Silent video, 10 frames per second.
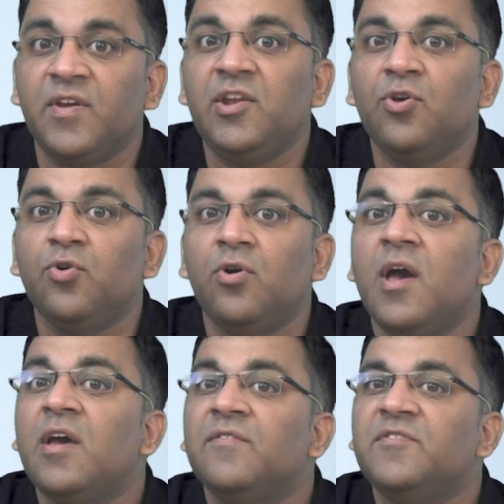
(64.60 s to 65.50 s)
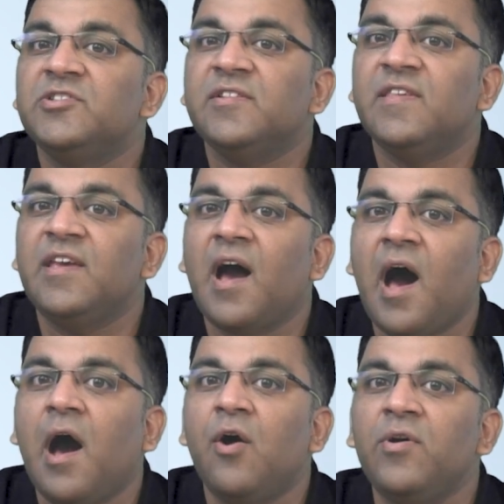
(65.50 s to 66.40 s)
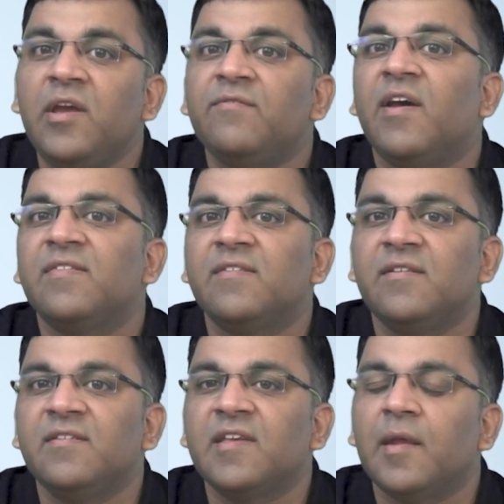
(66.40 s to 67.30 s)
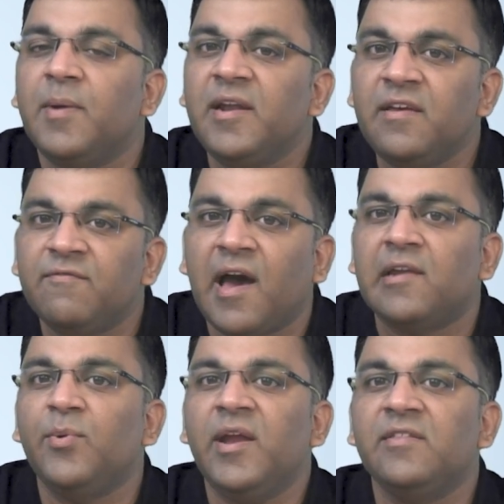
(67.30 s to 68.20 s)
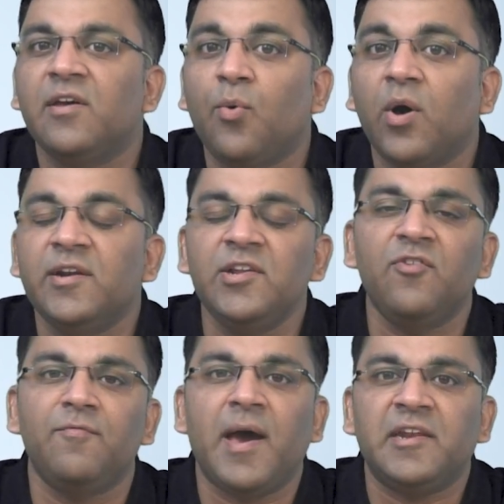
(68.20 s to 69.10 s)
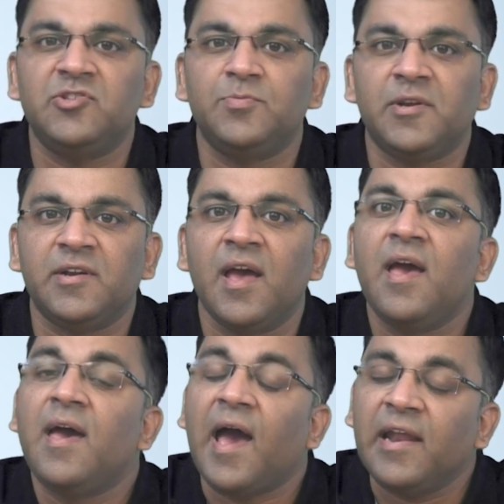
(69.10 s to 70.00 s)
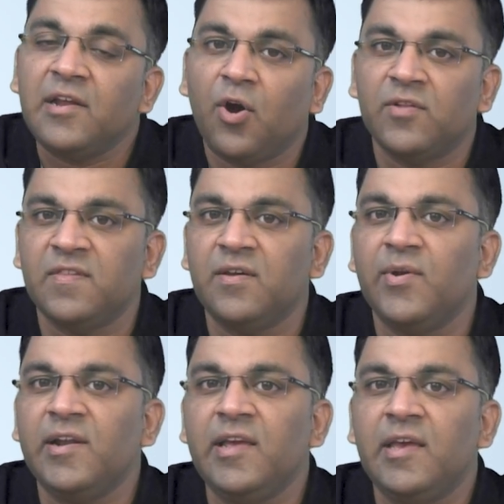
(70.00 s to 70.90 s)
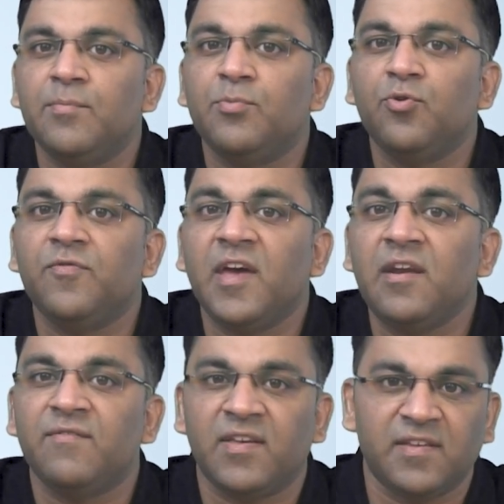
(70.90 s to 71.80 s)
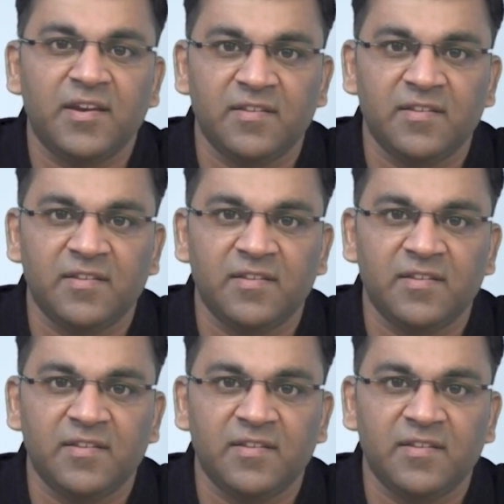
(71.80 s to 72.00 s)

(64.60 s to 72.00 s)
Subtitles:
video, we shall see how investors can better evaluate the quality of management and consequently improve their investing